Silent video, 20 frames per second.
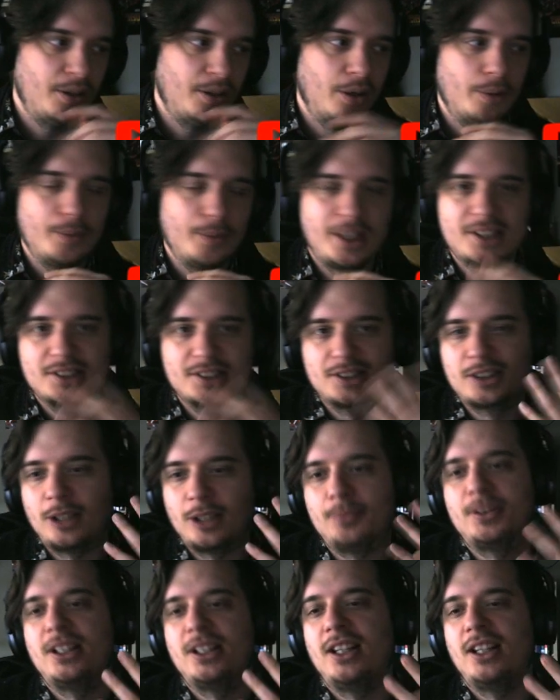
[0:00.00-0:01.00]
because it's
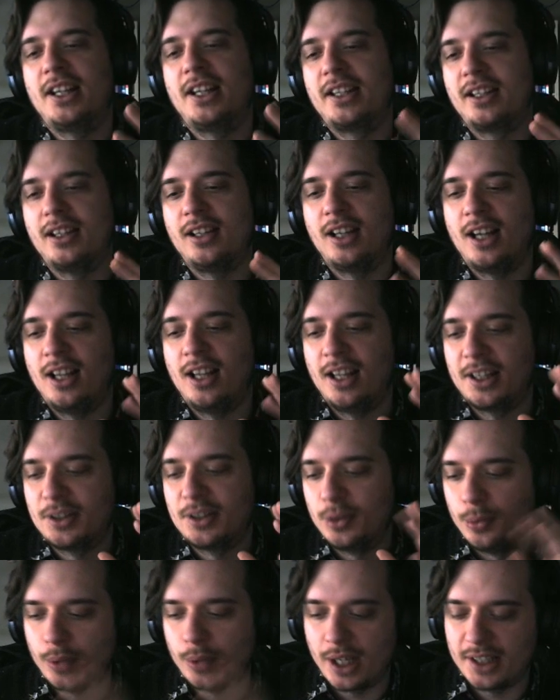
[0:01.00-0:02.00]
something like I like to
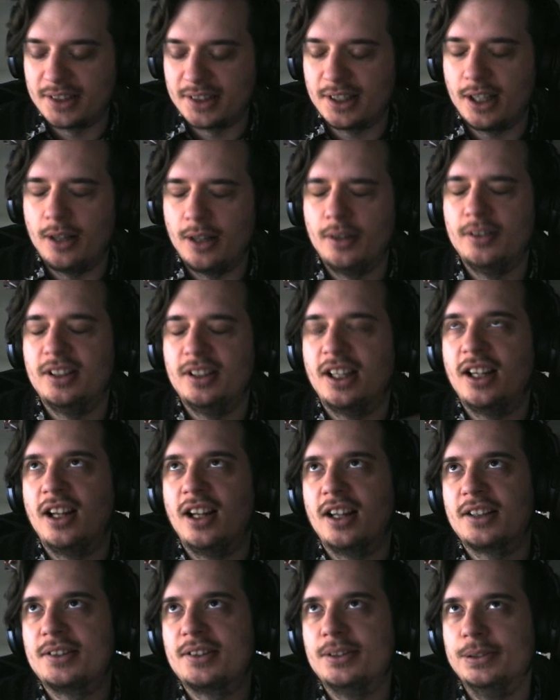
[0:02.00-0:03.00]
write down and I like
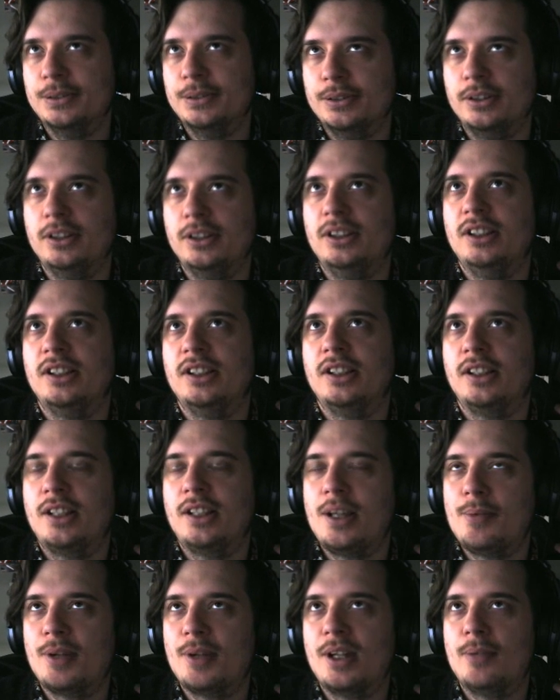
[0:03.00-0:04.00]
to keep it
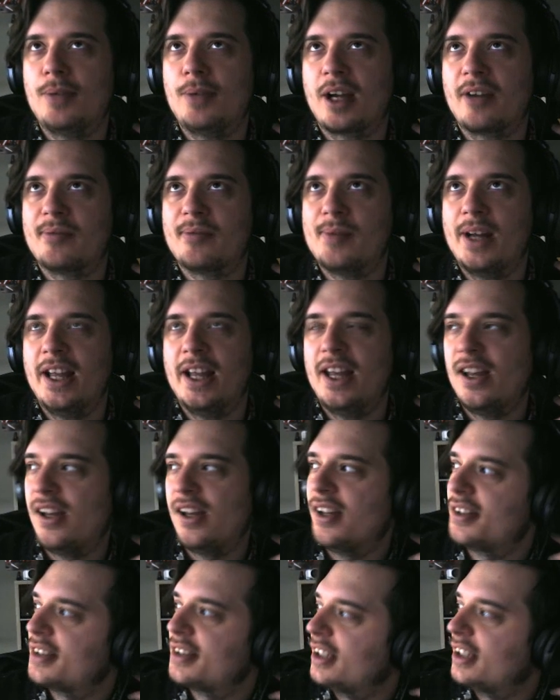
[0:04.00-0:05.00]
in the back of my head
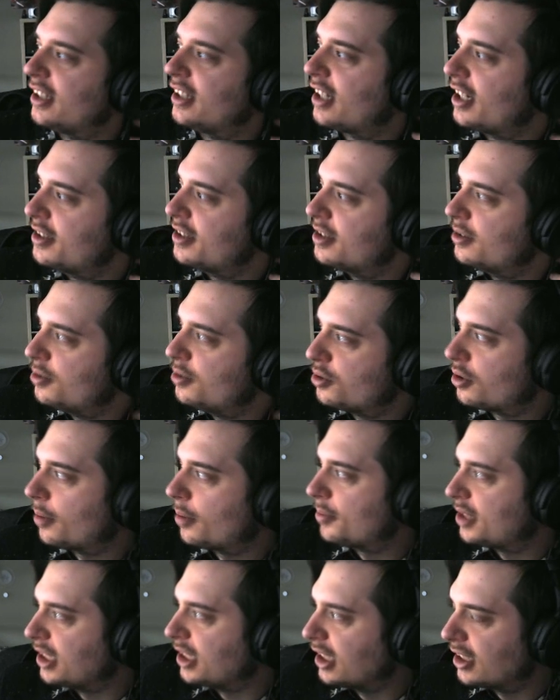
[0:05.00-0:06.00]
and then kind of do
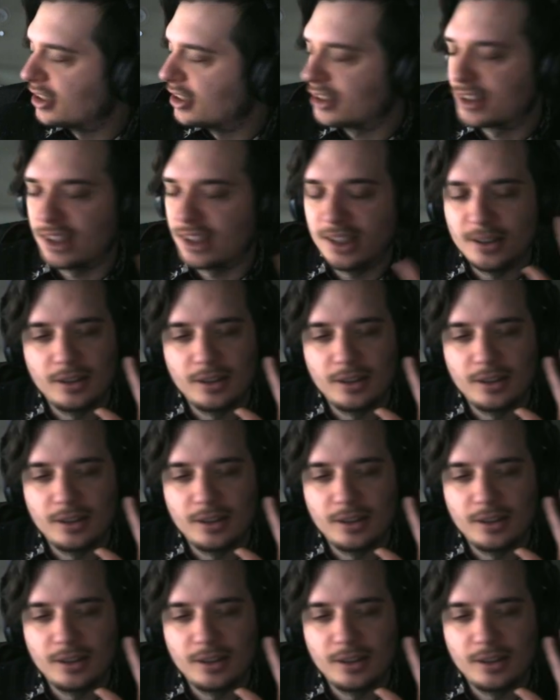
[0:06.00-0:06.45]
something else and then